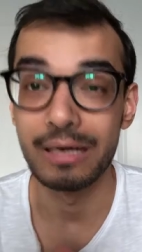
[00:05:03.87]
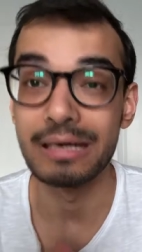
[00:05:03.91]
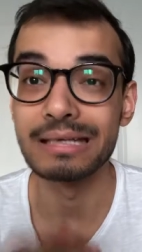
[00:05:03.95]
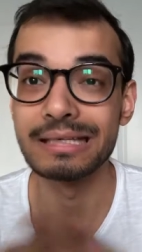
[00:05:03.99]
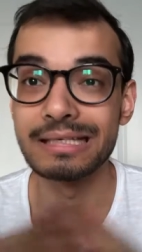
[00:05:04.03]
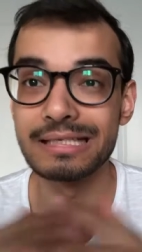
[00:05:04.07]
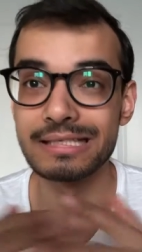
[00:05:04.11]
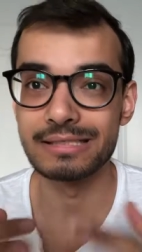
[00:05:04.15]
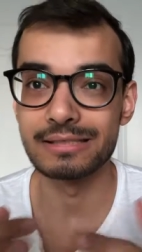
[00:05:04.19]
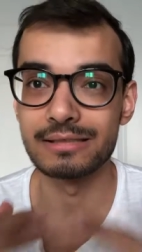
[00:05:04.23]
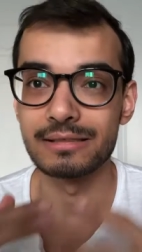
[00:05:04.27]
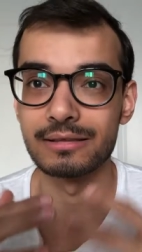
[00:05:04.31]
at
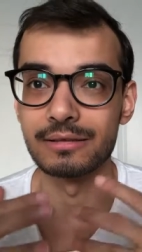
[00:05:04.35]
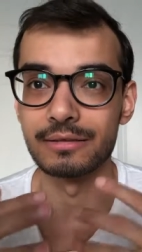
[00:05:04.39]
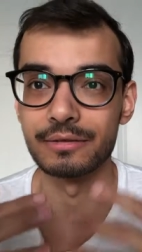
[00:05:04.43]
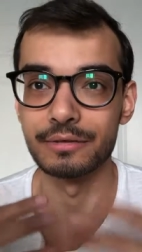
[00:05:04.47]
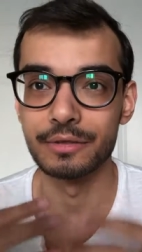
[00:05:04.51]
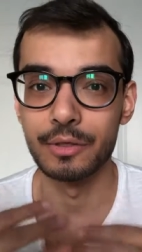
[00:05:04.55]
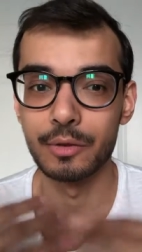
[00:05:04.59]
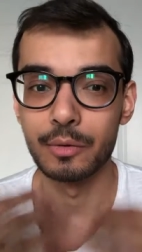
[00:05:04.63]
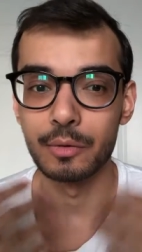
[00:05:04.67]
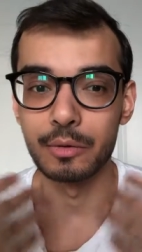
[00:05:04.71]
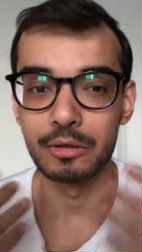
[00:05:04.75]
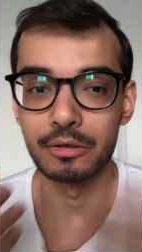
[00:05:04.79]
least
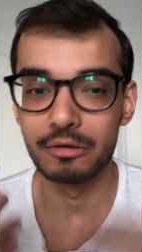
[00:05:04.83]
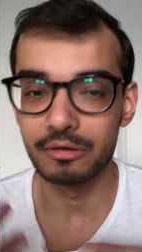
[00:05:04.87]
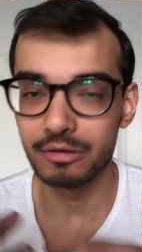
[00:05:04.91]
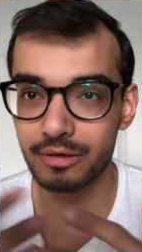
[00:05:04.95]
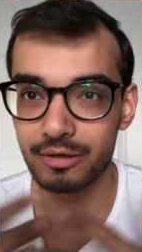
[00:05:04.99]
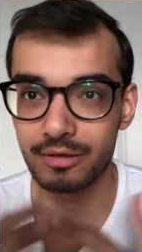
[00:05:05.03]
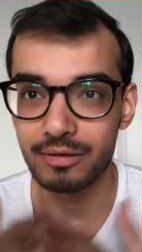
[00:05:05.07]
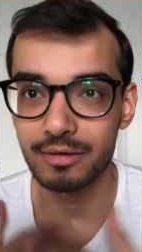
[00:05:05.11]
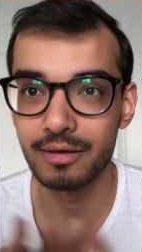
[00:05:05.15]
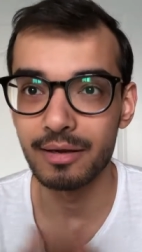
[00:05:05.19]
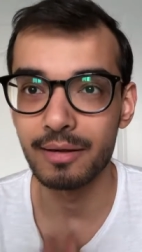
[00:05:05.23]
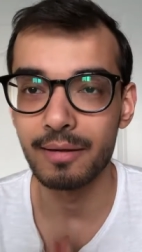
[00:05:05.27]

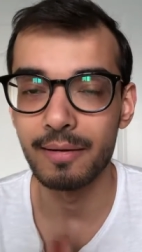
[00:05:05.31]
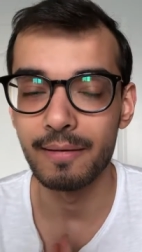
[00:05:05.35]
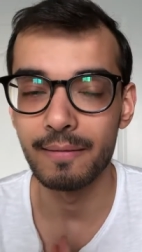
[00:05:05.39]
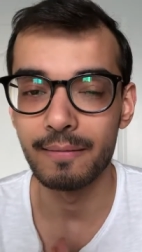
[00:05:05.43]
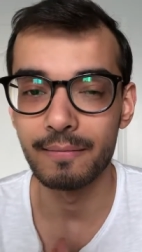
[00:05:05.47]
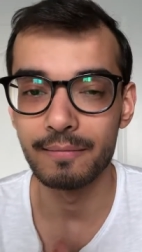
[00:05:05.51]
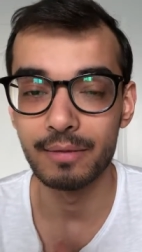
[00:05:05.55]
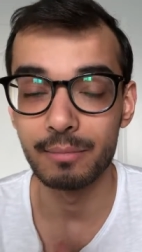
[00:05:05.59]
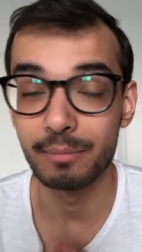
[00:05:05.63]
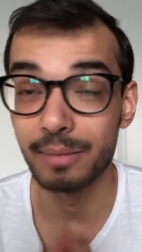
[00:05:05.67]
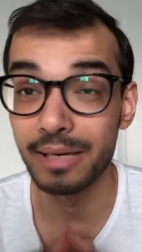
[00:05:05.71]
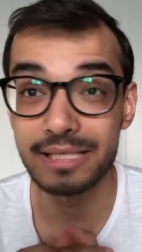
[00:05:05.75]
learn
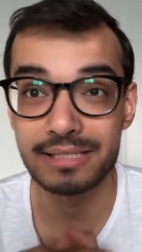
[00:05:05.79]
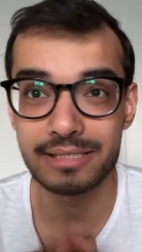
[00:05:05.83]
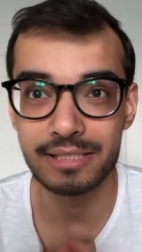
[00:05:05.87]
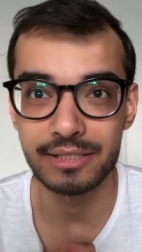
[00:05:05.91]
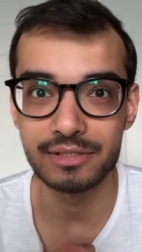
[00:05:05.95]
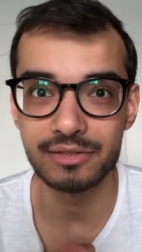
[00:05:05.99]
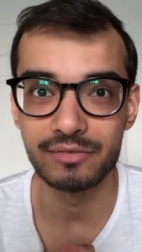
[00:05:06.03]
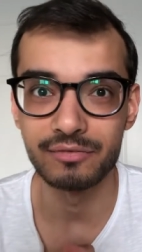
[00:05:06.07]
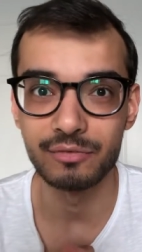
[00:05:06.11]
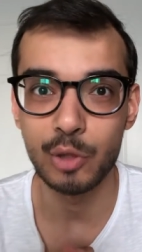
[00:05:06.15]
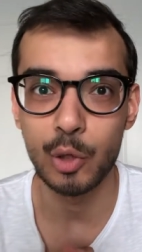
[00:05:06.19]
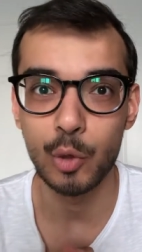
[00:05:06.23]
the
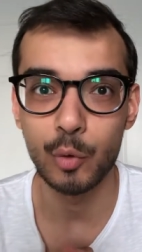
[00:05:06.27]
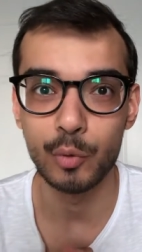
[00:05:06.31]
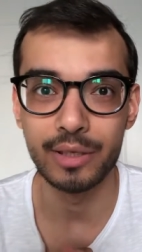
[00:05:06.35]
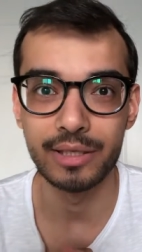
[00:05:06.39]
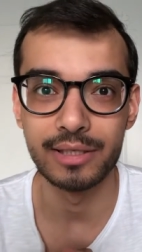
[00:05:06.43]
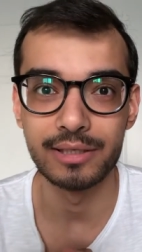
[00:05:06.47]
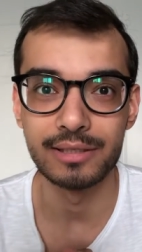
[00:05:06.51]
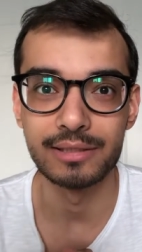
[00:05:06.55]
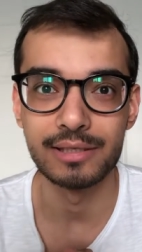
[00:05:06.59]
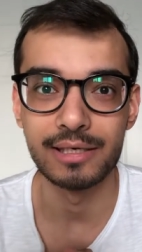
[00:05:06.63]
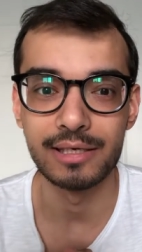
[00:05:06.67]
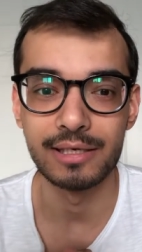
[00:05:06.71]
basics of
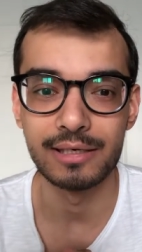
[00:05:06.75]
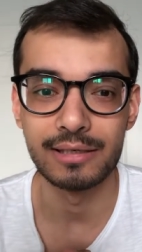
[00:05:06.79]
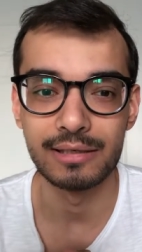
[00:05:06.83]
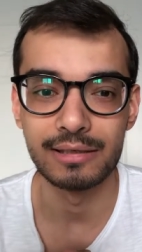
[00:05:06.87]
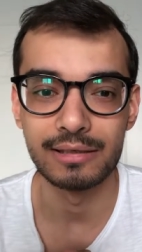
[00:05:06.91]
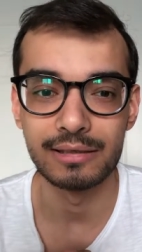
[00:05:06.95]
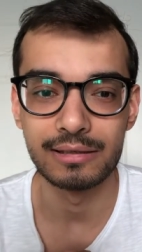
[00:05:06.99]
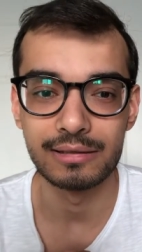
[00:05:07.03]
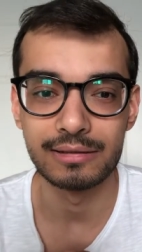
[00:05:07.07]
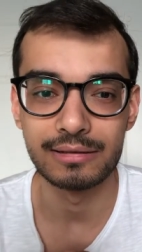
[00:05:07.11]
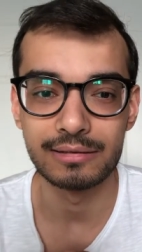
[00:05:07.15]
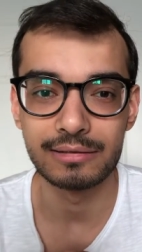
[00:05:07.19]
coding.
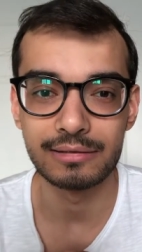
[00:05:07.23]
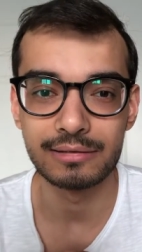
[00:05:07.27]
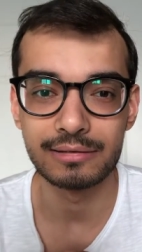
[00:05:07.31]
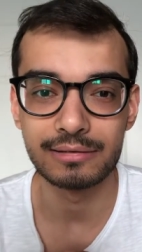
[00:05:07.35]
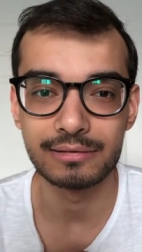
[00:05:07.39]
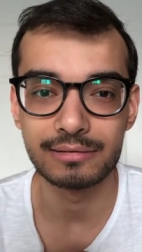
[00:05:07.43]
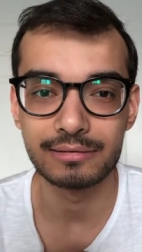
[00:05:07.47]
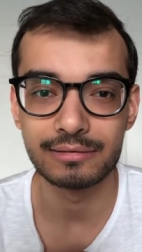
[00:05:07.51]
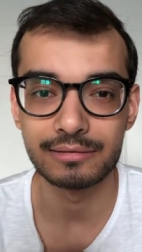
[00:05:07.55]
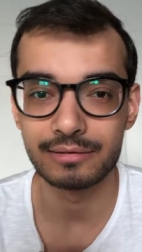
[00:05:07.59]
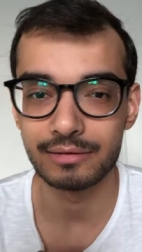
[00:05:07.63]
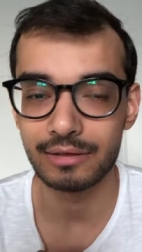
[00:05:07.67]

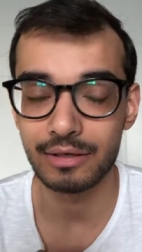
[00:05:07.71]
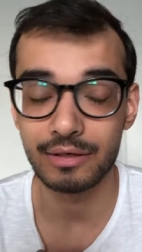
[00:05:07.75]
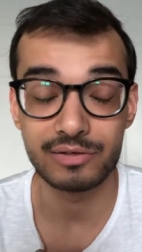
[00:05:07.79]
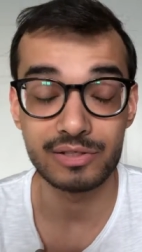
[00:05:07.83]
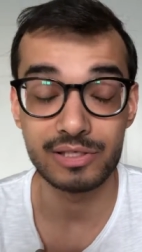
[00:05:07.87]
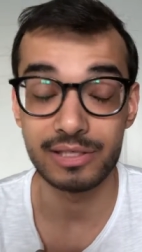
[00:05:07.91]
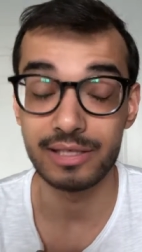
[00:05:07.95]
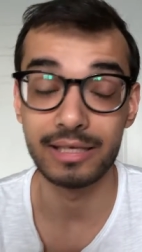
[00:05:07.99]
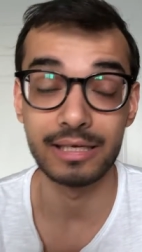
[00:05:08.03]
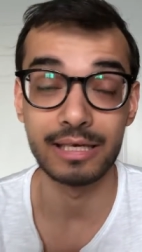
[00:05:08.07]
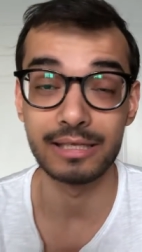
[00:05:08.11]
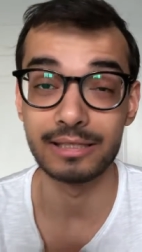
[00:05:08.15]

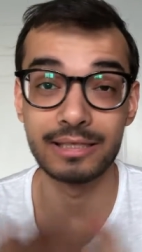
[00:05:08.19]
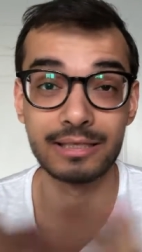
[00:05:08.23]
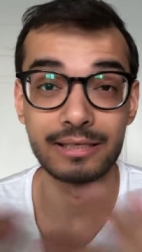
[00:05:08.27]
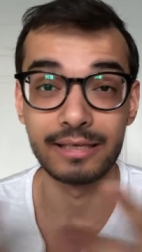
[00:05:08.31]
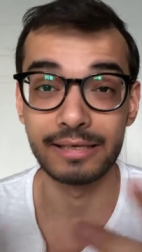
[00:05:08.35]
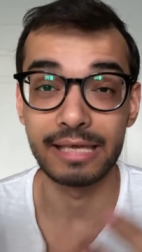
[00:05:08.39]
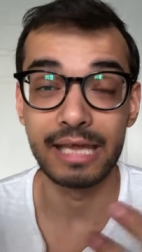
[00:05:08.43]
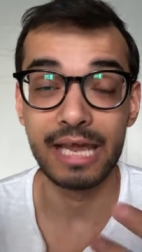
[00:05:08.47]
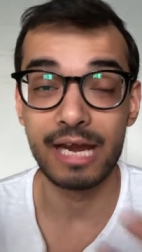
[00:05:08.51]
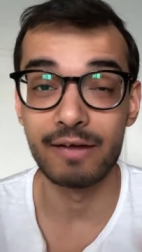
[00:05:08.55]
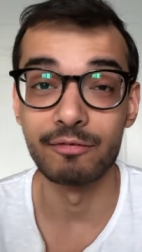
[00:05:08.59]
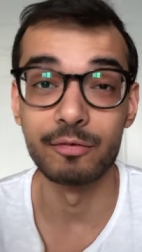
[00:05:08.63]
Because I think
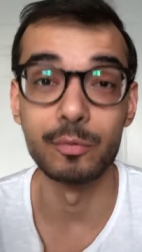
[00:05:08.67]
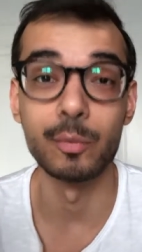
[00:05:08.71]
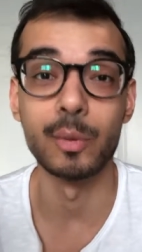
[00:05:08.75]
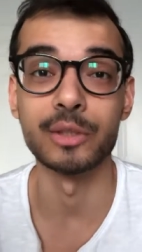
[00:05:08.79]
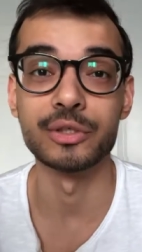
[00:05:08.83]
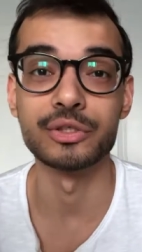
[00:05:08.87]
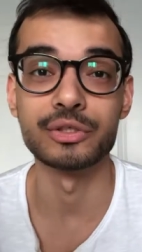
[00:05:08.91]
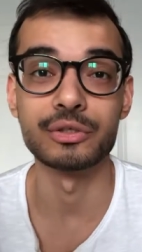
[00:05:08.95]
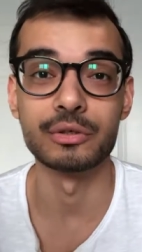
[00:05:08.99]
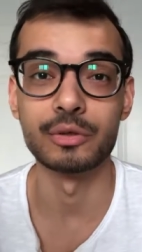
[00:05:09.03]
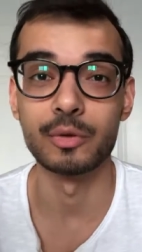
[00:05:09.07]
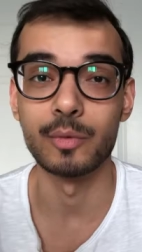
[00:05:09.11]
like
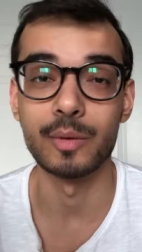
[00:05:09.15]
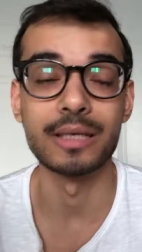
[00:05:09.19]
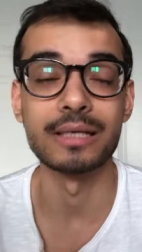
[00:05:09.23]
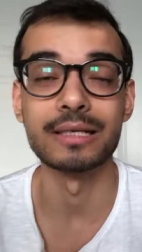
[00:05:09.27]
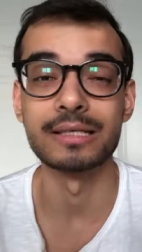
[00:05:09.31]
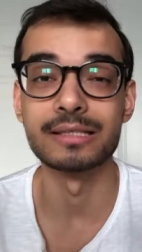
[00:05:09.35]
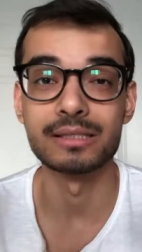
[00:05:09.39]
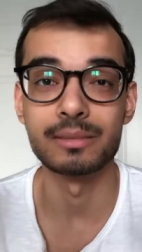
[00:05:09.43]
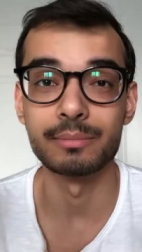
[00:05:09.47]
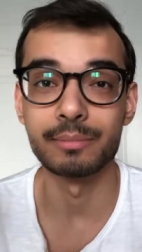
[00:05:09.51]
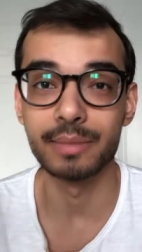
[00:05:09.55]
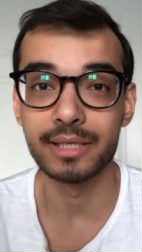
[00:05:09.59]
everyone should know at
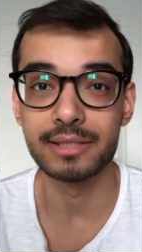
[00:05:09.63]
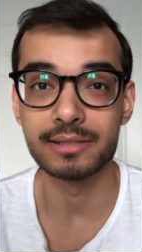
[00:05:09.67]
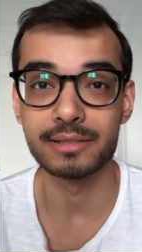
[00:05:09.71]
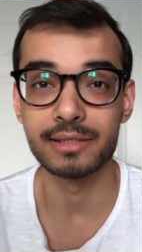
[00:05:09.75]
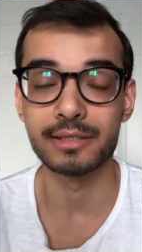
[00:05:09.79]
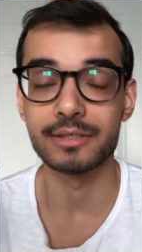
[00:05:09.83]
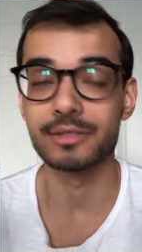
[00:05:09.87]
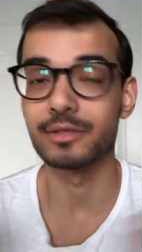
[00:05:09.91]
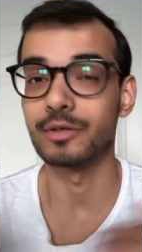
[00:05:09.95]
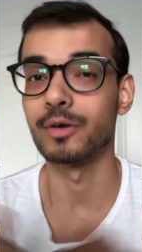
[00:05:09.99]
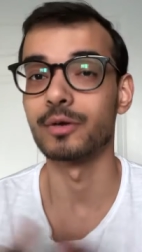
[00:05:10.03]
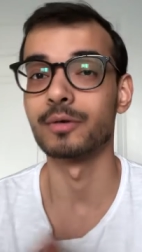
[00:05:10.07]
least the
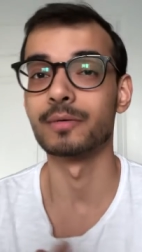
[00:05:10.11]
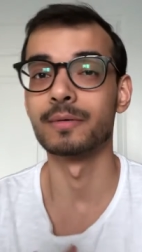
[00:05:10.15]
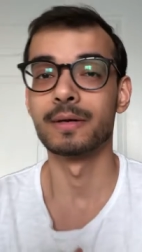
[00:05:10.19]
basics.